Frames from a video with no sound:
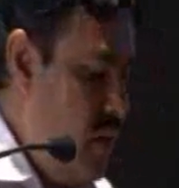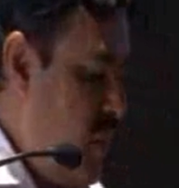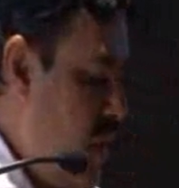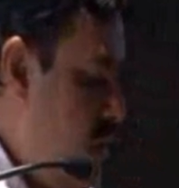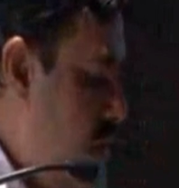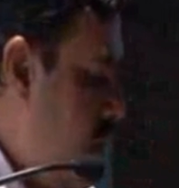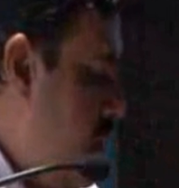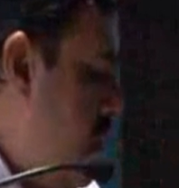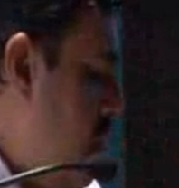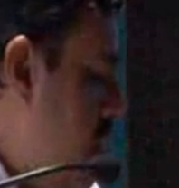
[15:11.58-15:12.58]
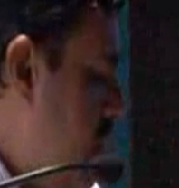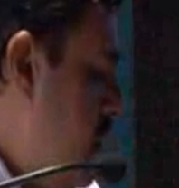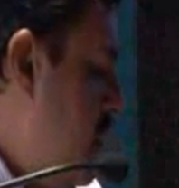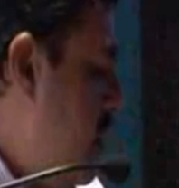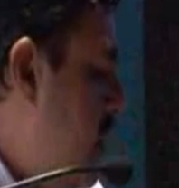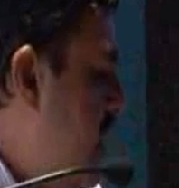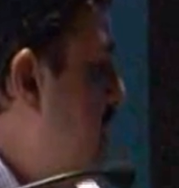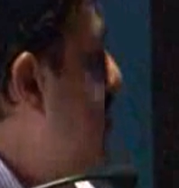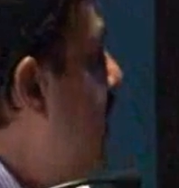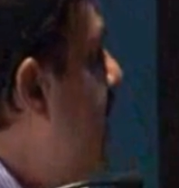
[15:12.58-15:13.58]
But
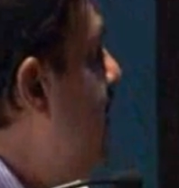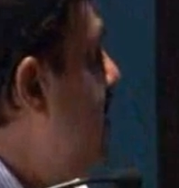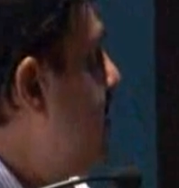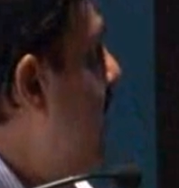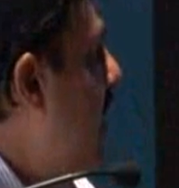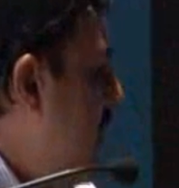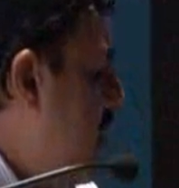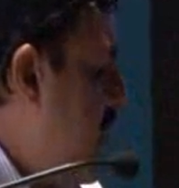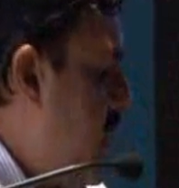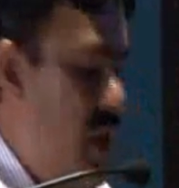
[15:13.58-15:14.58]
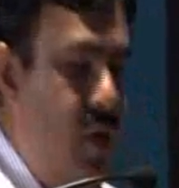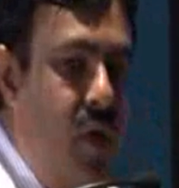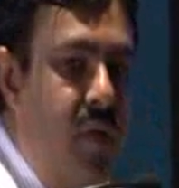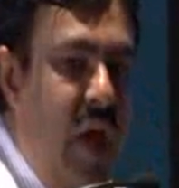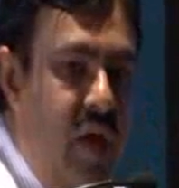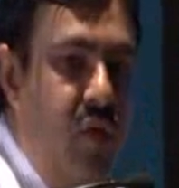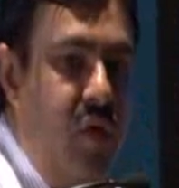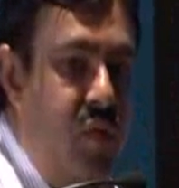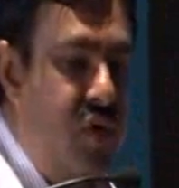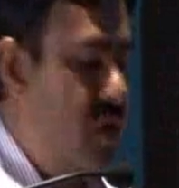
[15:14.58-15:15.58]
interestingly, we started working on micro
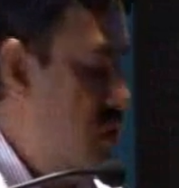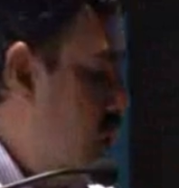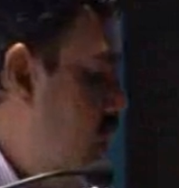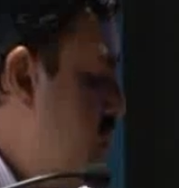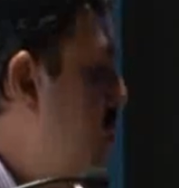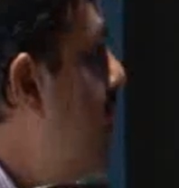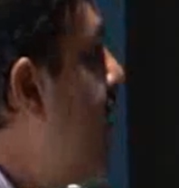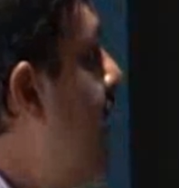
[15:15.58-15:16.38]
remote sensing also in